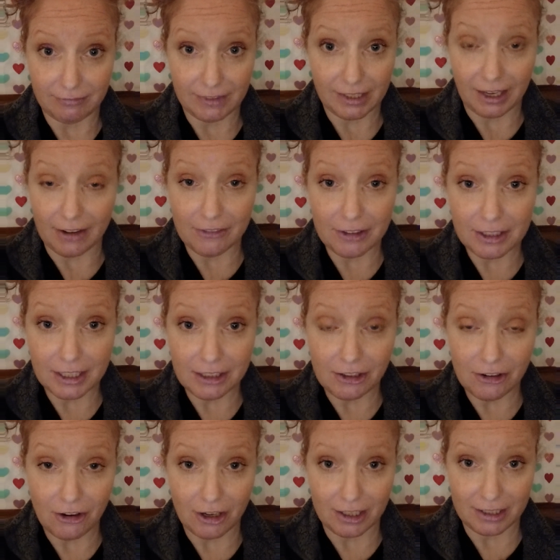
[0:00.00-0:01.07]
Everything your
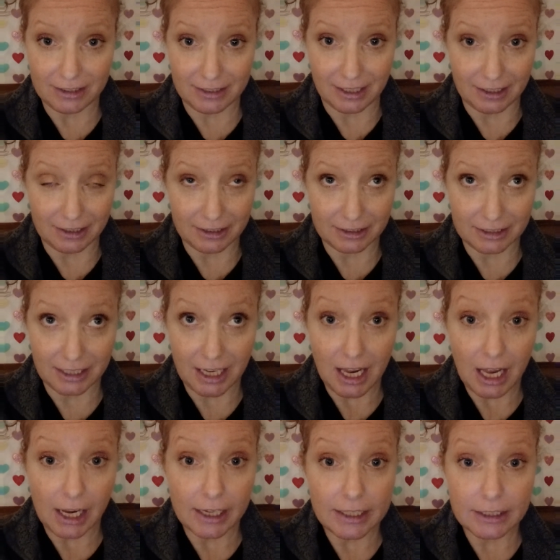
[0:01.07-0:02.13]
heart desires
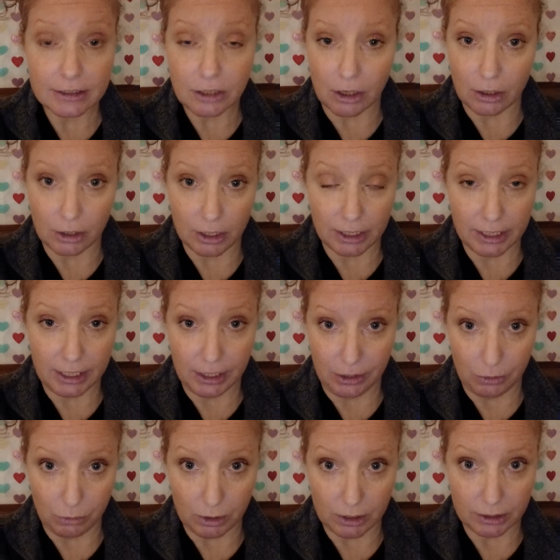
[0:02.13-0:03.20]
is already
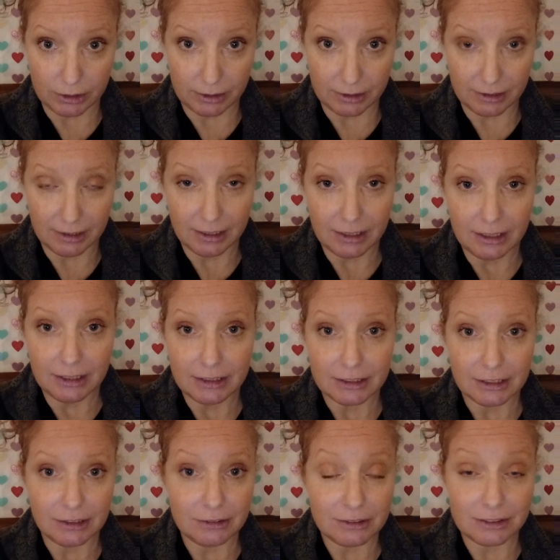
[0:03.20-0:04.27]
yours.
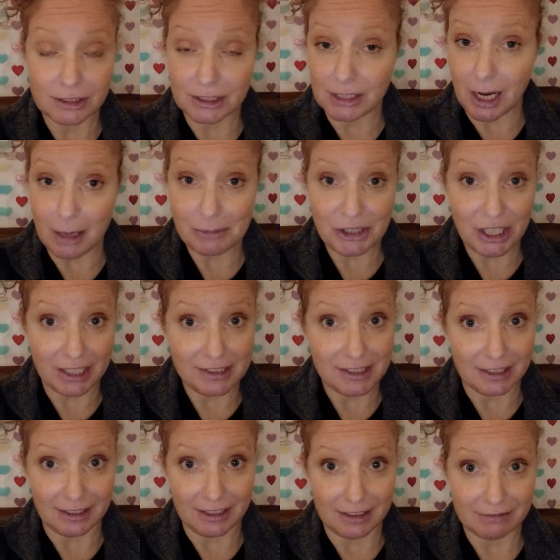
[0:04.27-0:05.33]
You stop
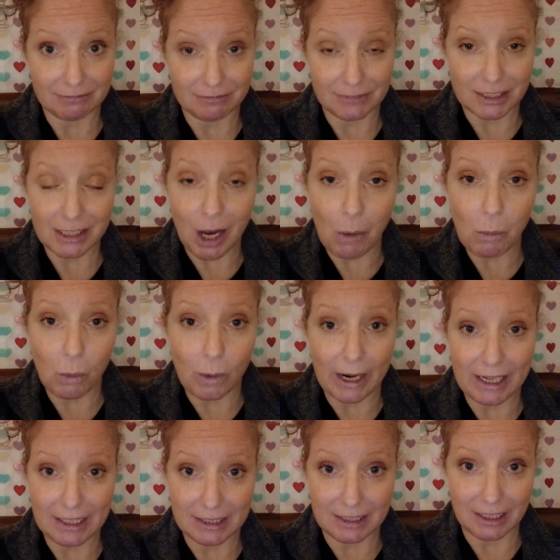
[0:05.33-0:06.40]
chasing it. Stop
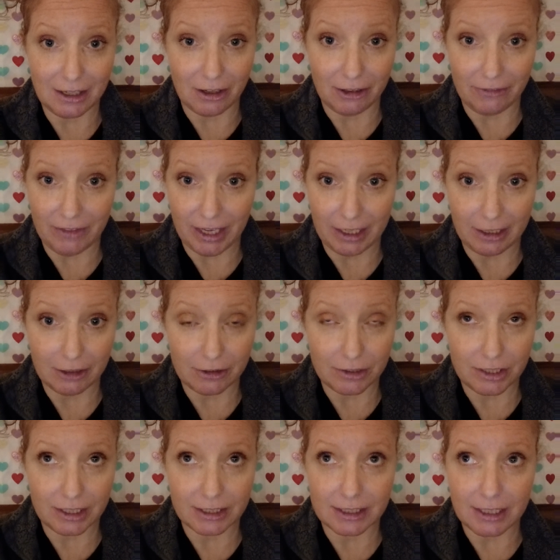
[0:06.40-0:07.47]
wasting all of that
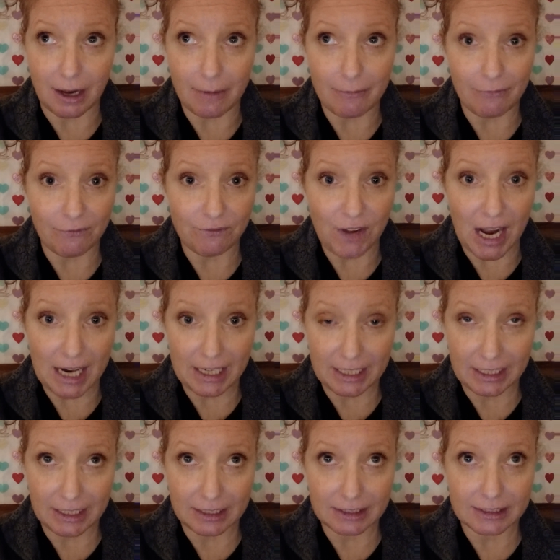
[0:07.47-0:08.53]
energy. Stop
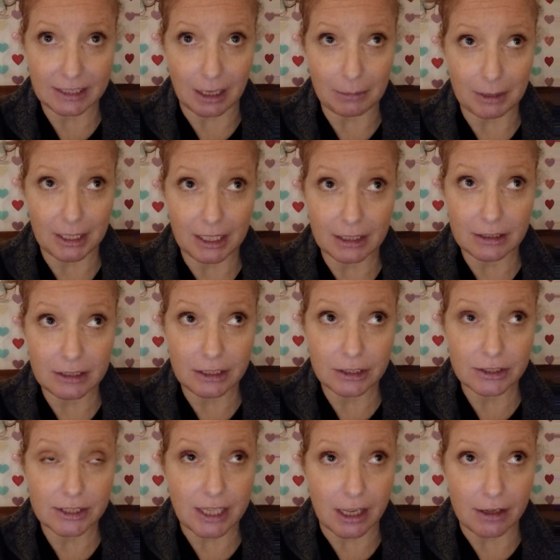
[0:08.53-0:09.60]
fighting. Stop killing
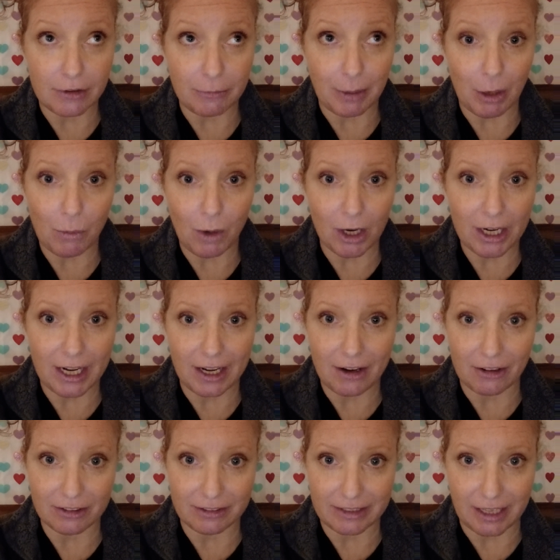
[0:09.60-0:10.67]
yourself by working
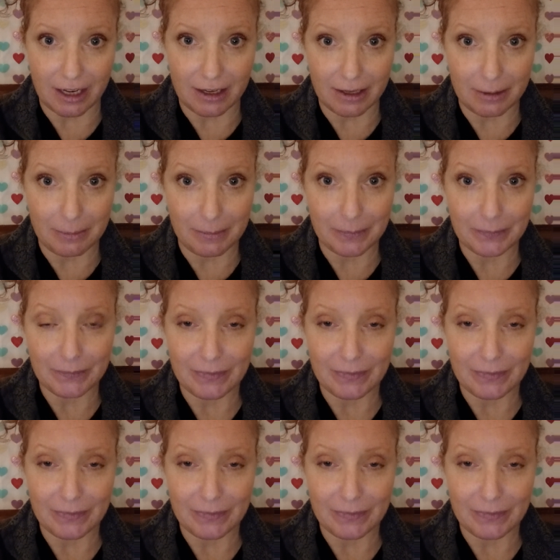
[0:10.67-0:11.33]
all the time